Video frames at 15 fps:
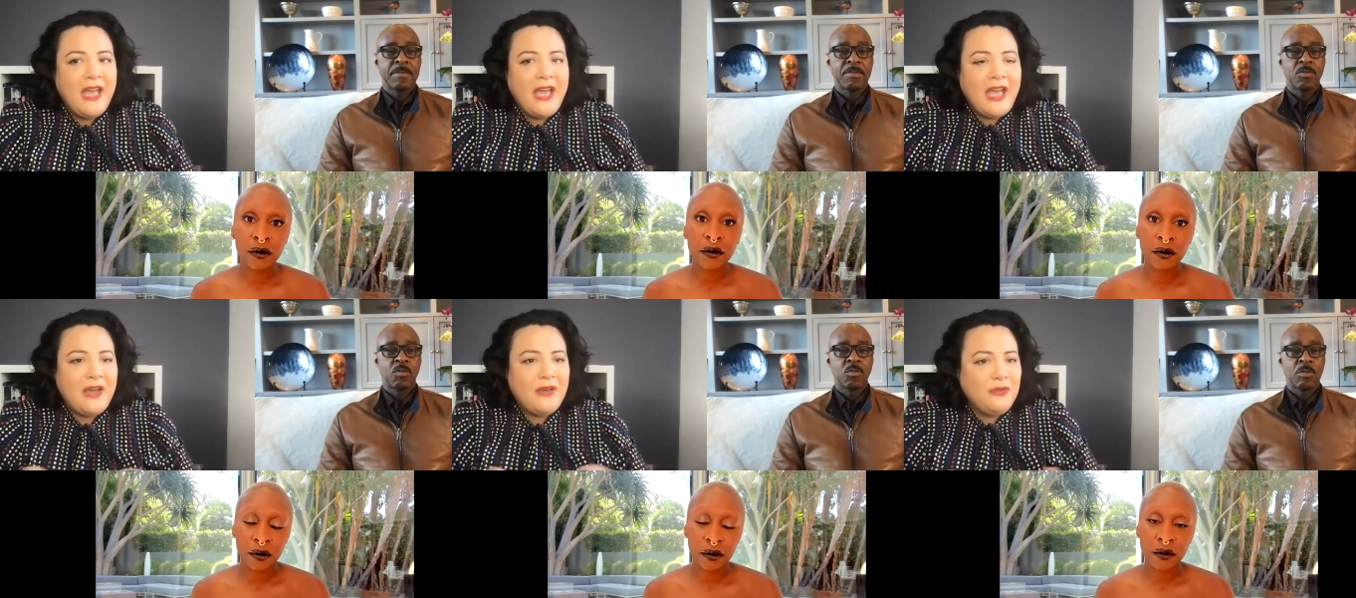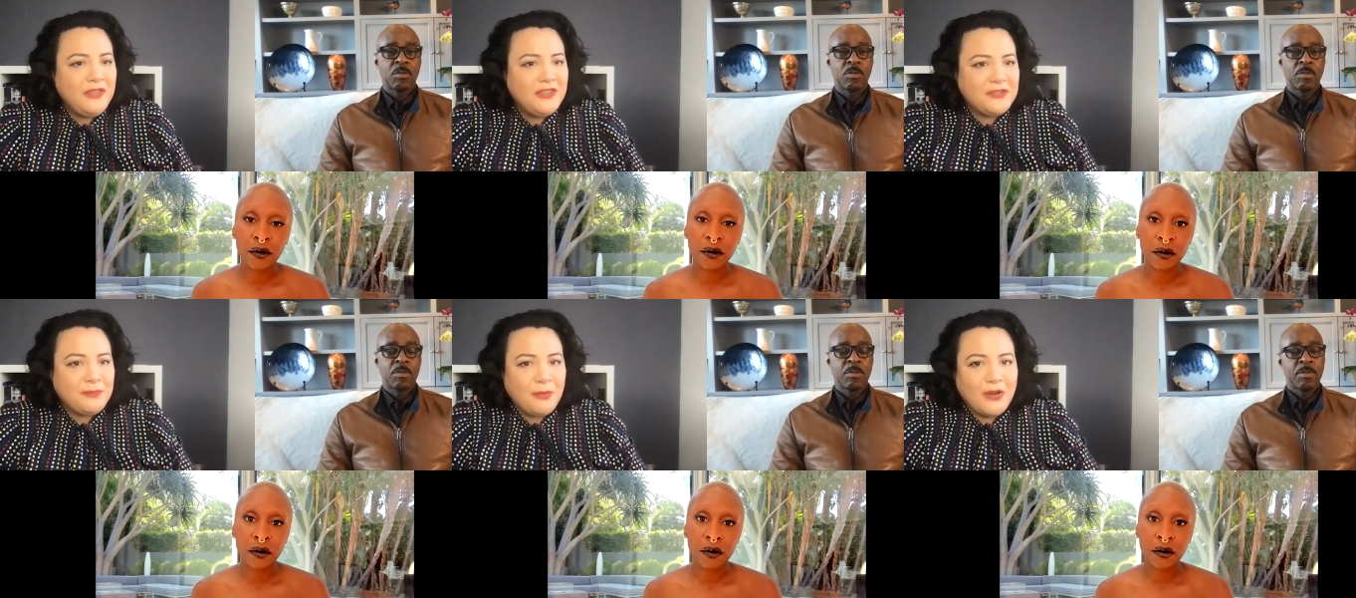Speaker 1: how
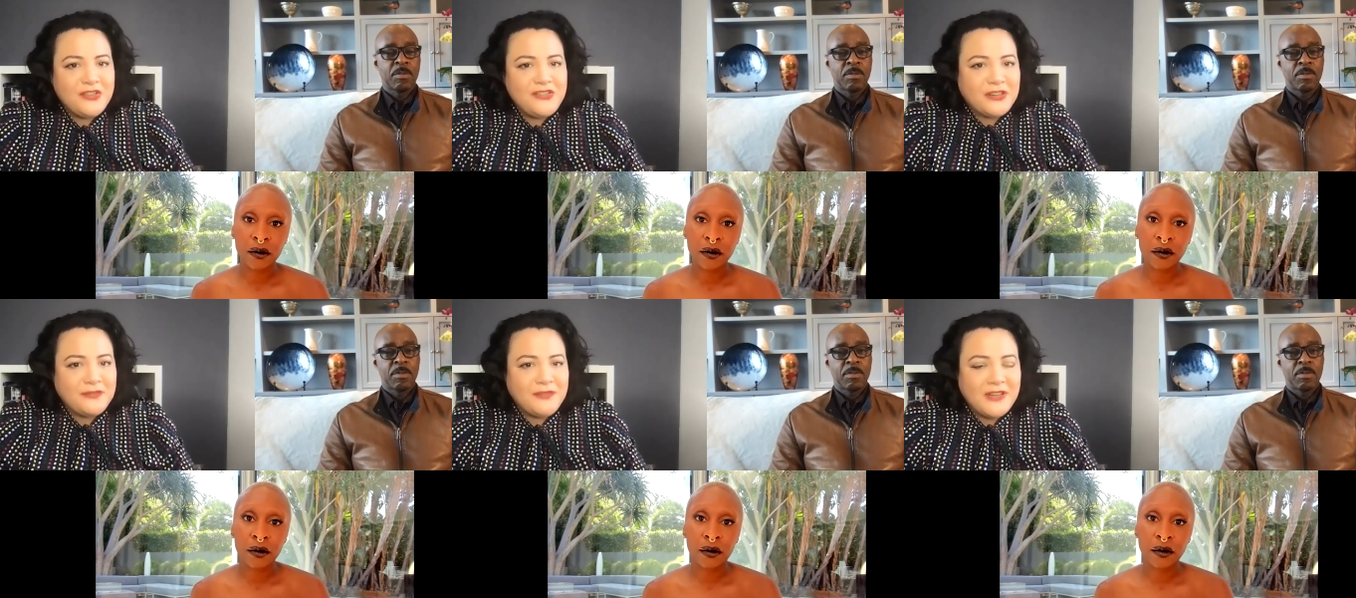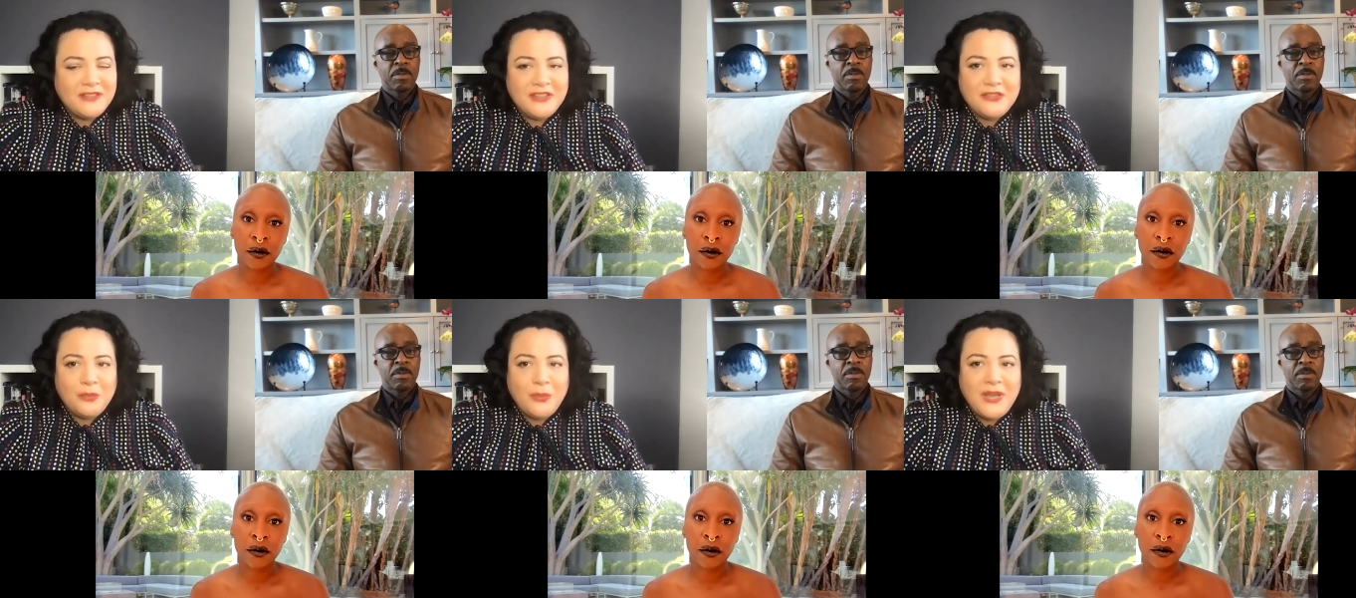this project found
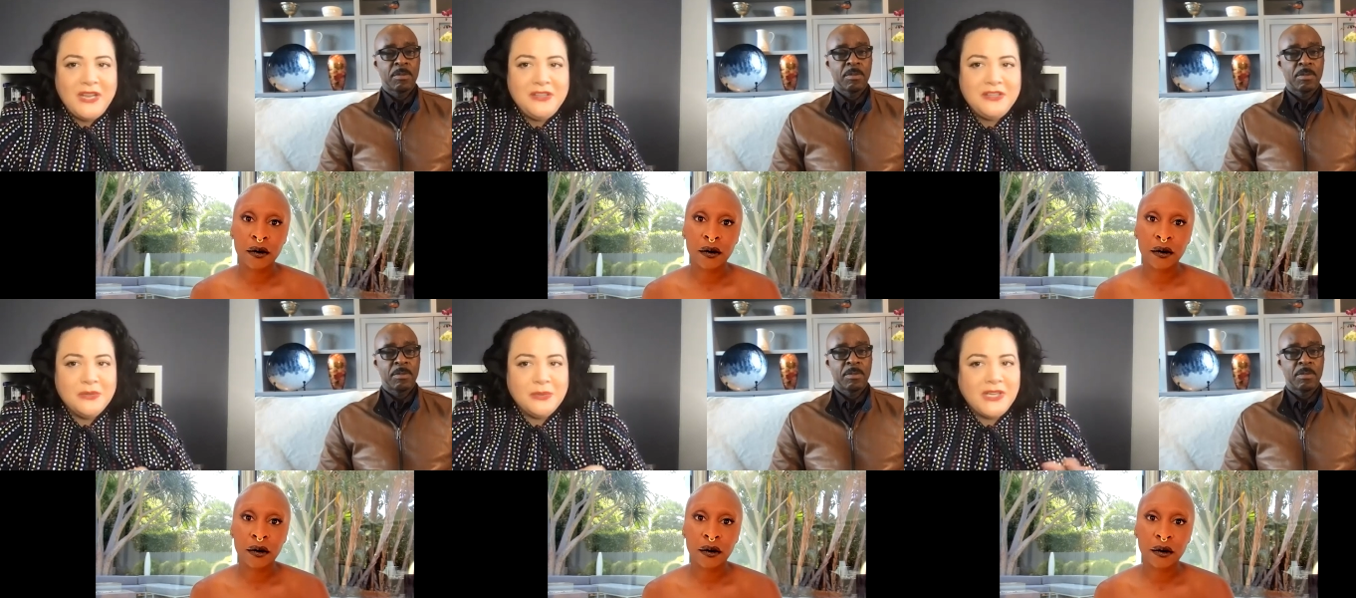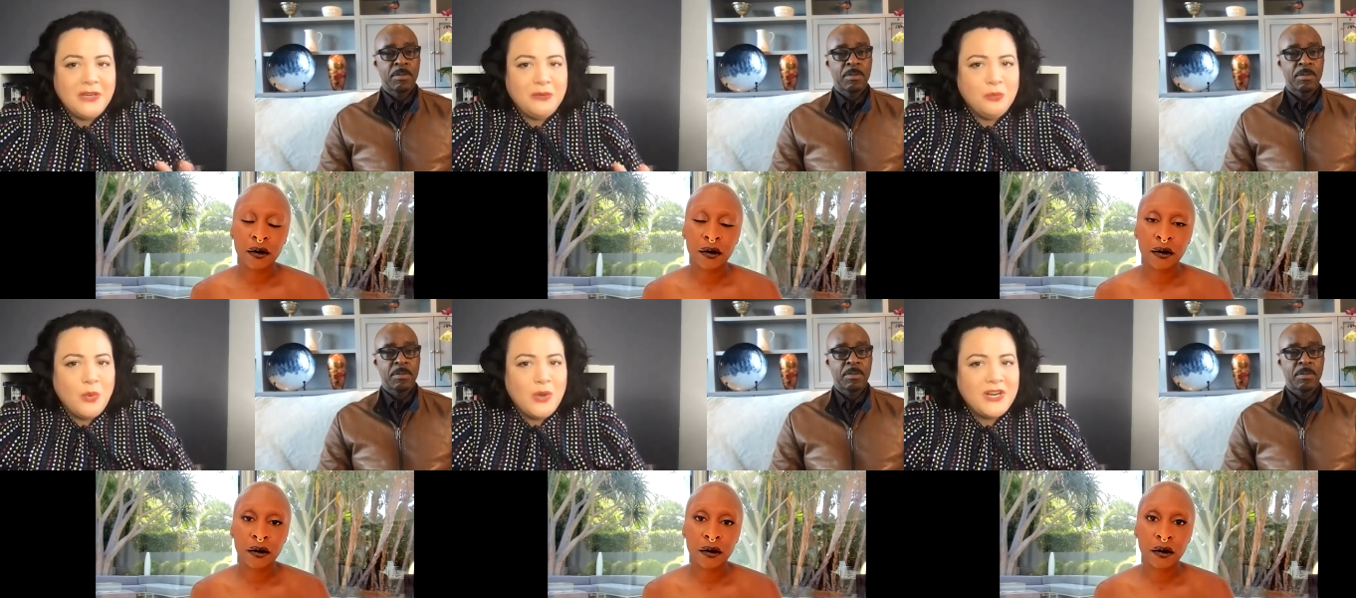its way to you and,
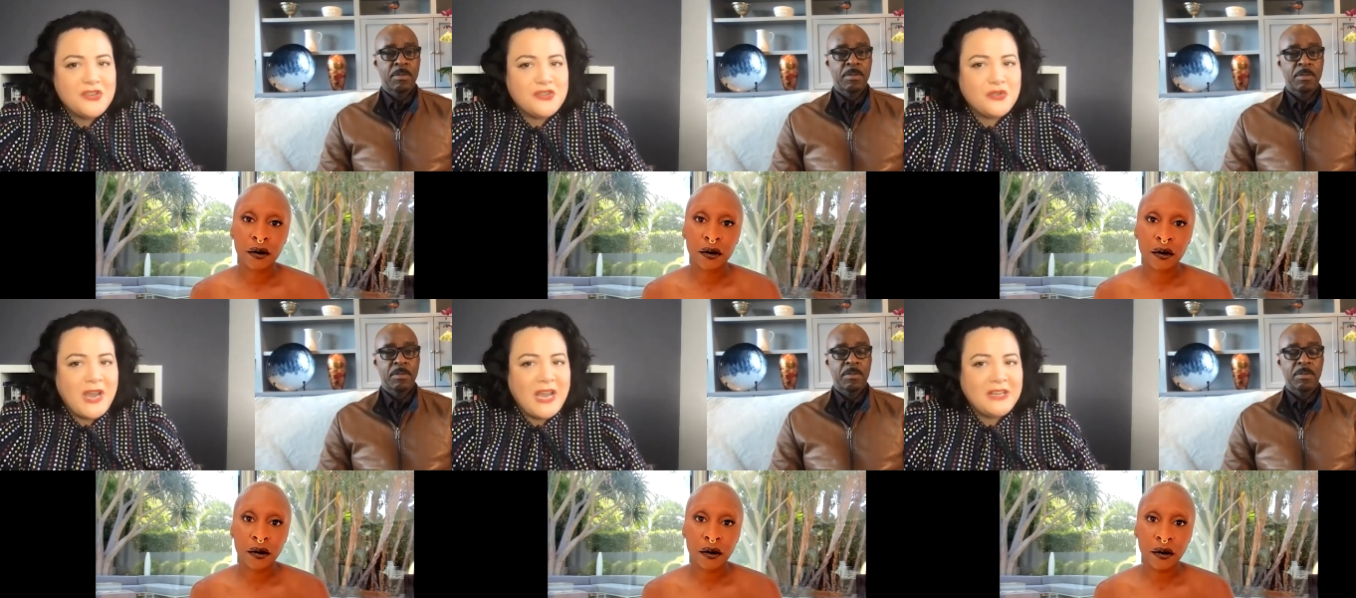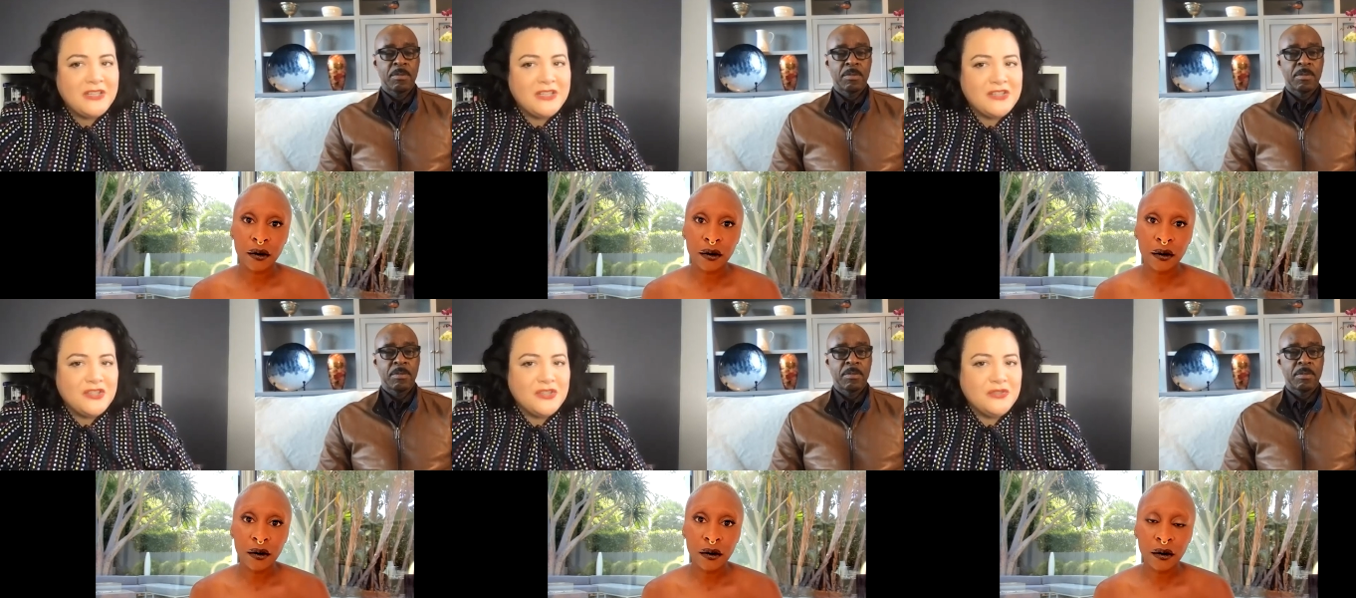and what
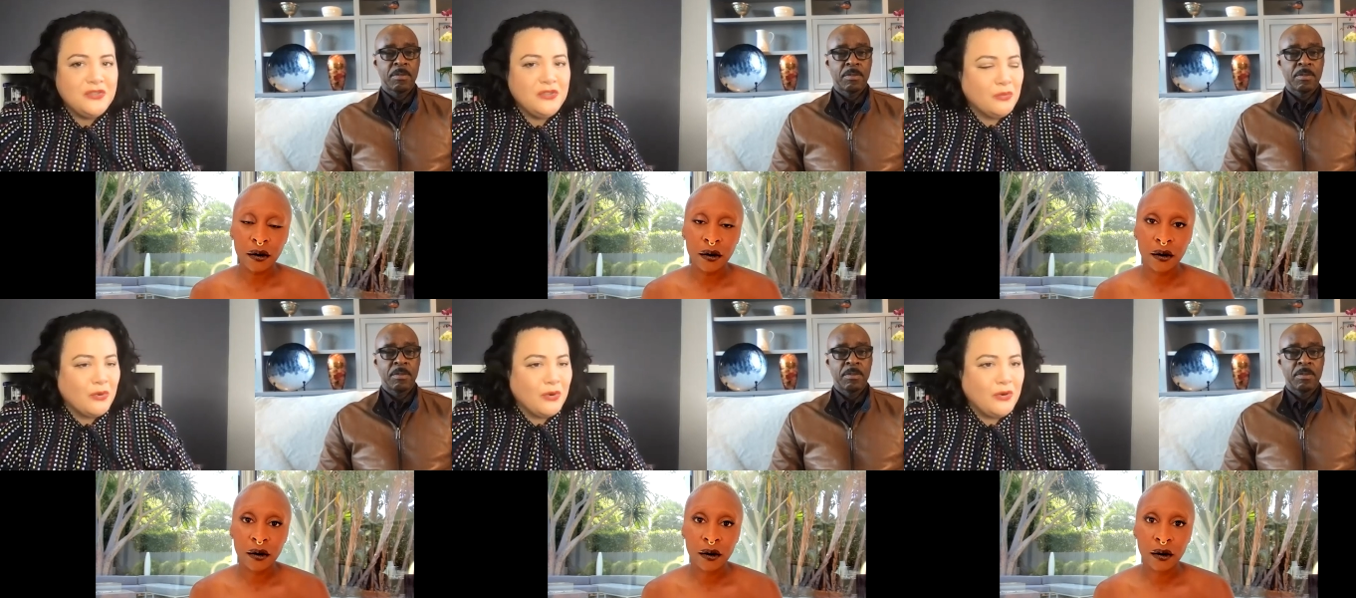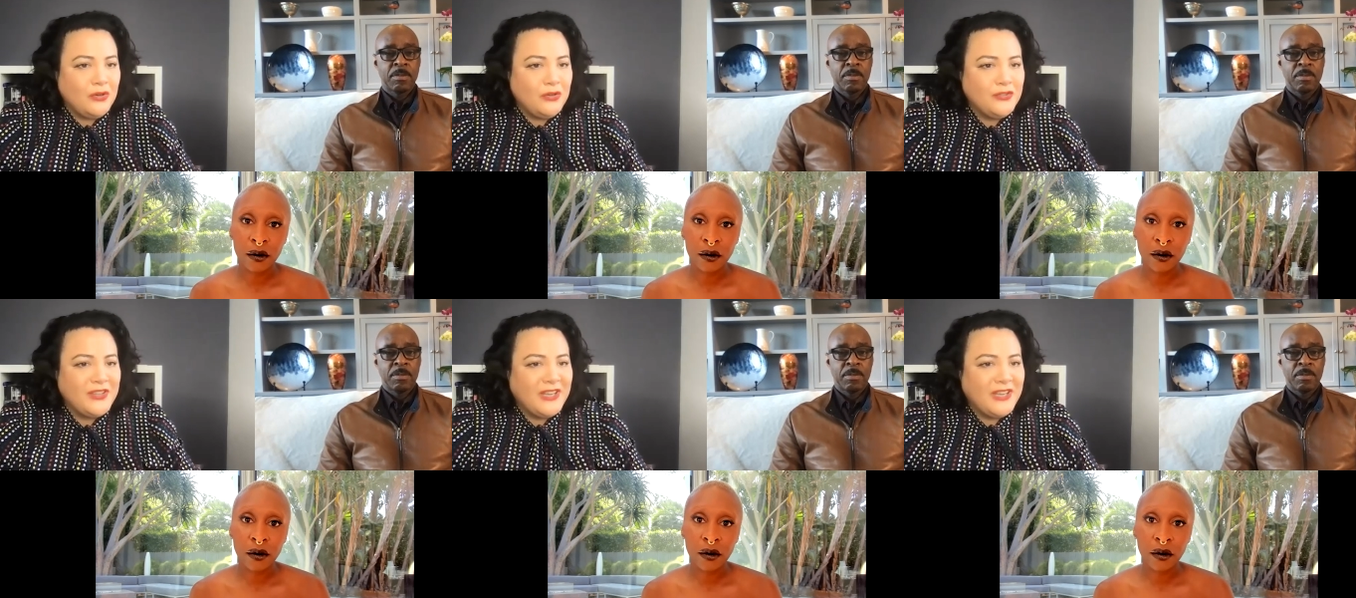attracted you to the roles.